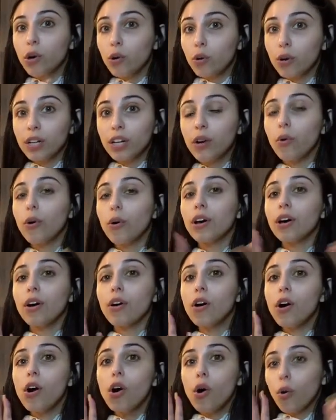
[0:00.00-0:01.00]
coconut
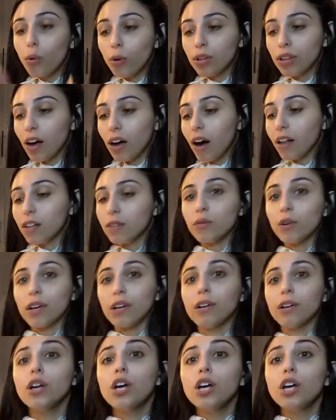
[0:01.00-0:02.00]
oil, or the olive
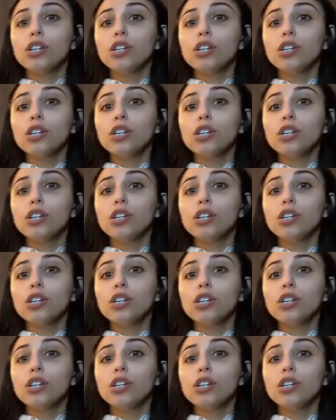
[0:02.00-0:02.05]
oil.